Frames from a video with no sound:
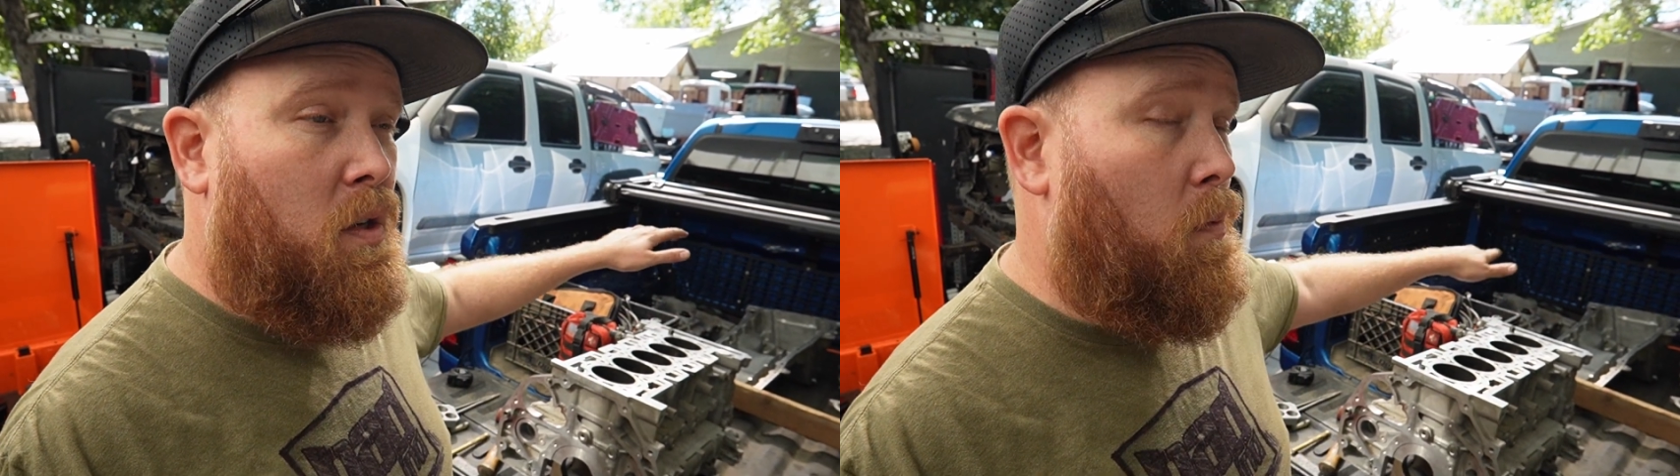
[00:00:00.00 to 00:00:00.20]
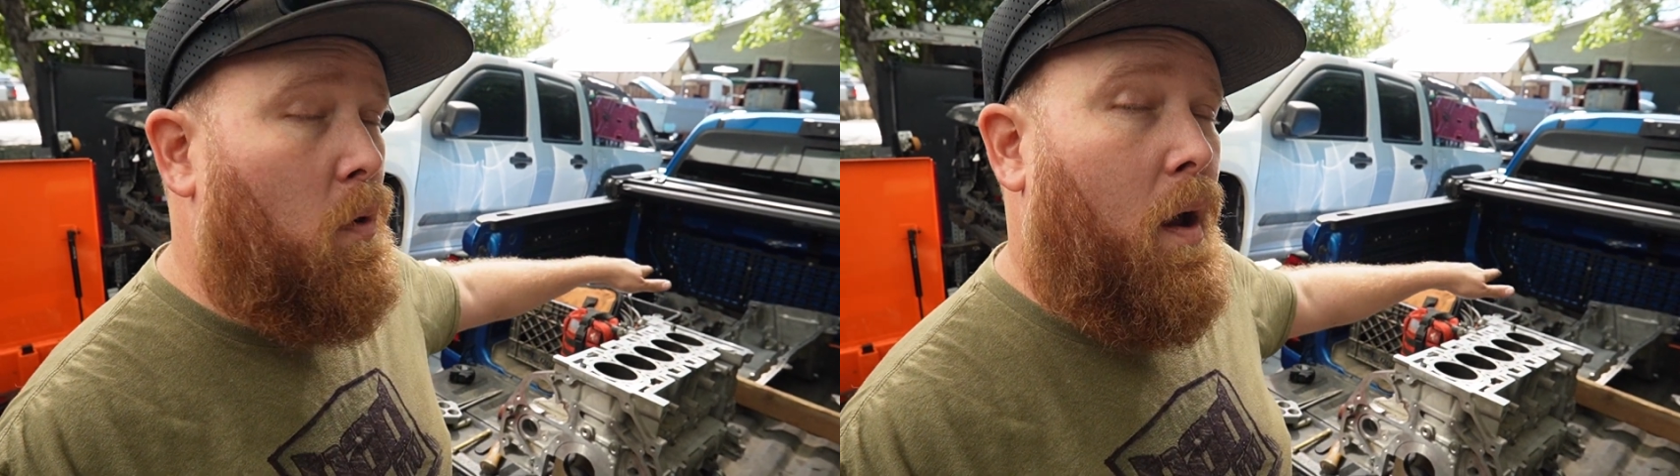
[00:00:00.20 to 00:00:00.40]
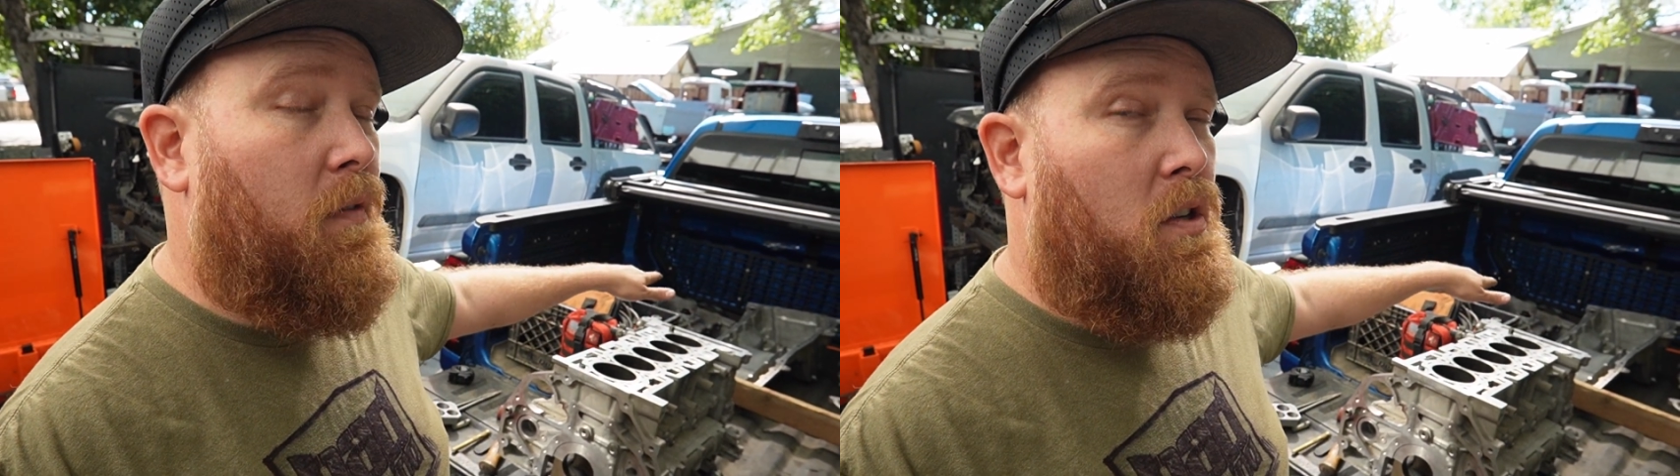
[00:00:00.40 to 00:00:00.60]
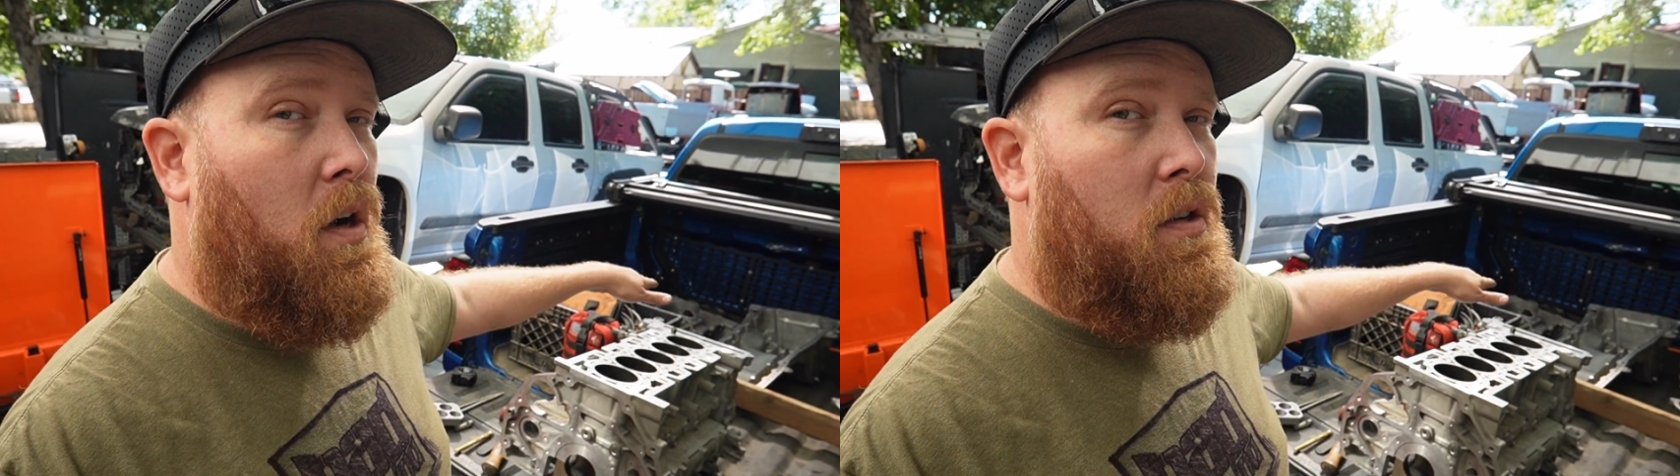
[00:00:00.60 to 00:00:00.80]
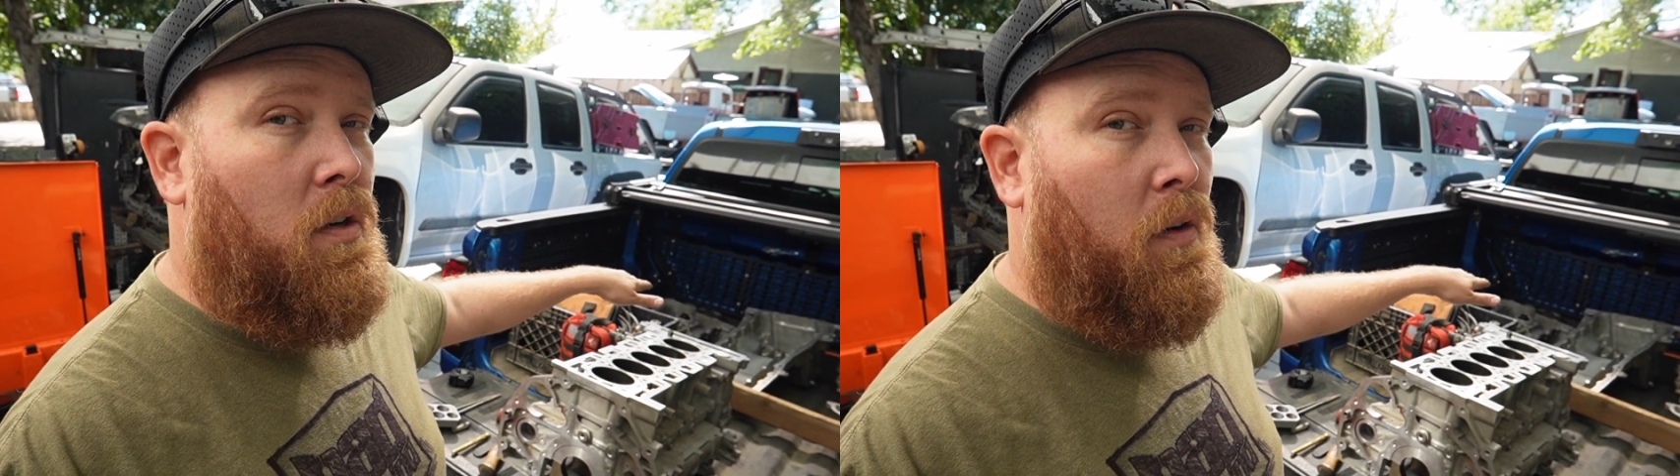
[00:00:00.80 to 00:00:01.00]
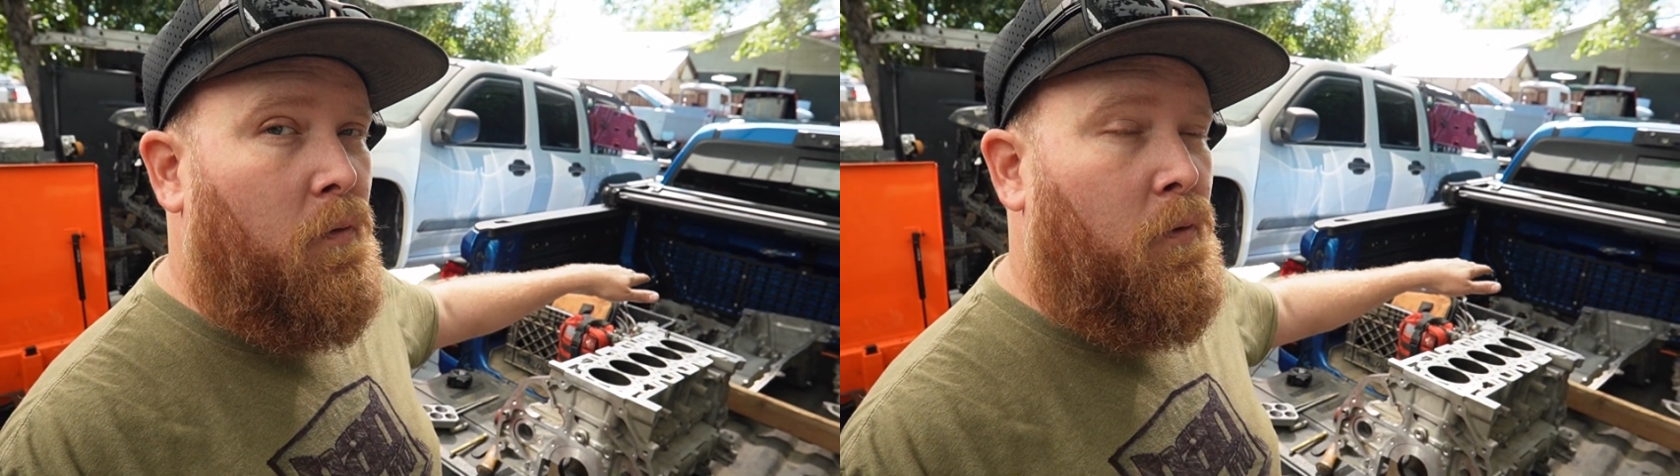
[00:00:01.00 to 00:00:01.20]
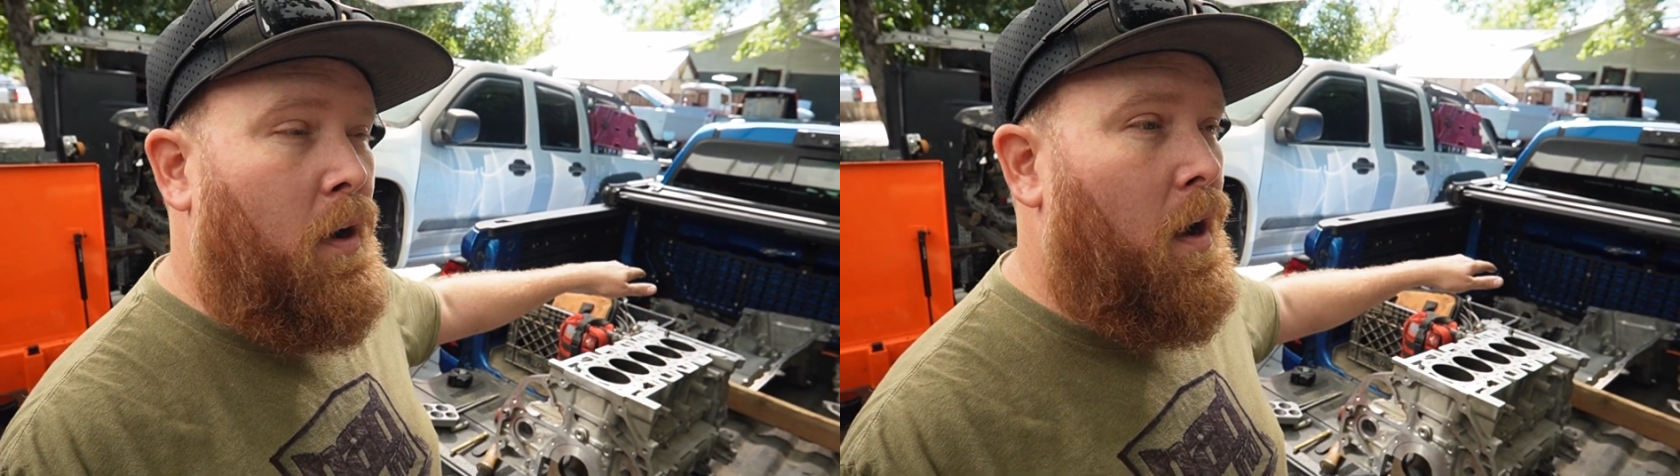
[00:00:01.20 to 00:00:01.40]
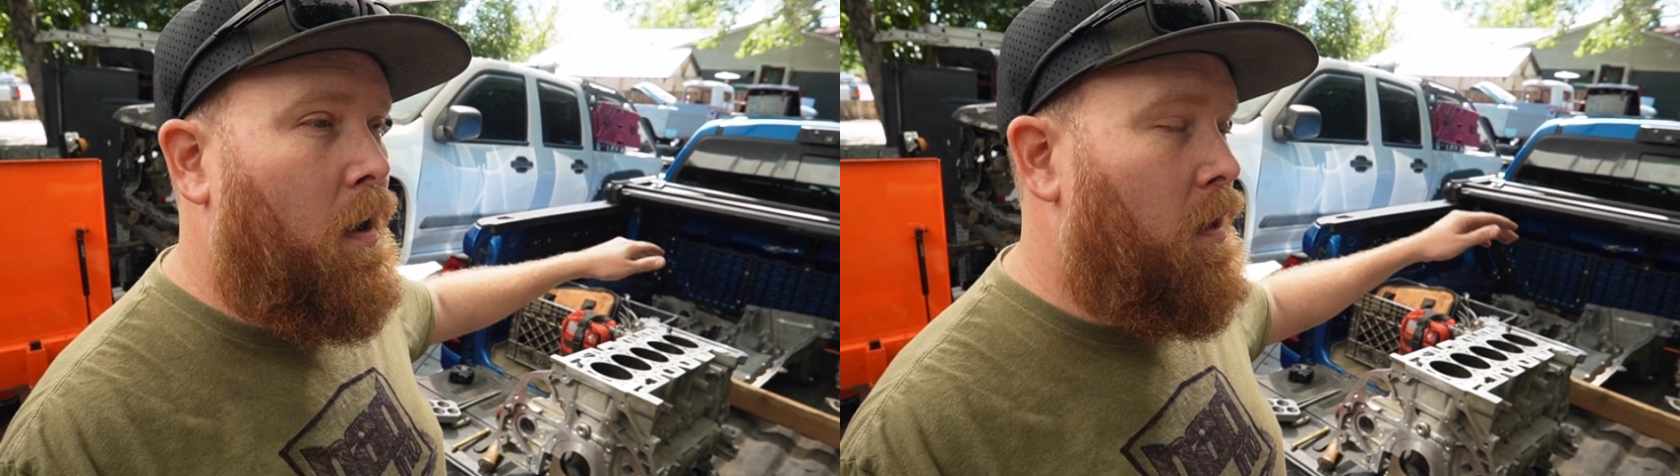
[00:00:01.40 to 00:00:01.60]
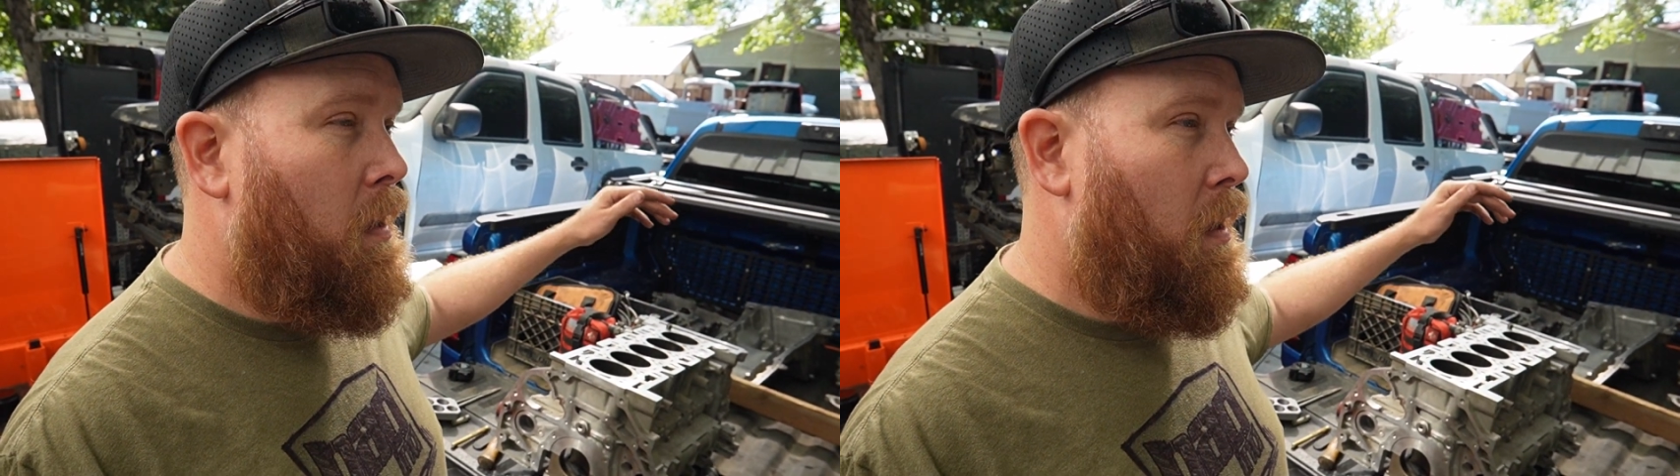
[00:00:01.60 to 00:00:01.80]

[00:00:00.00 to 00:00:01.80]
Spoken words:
so you won't have to charge your Freon.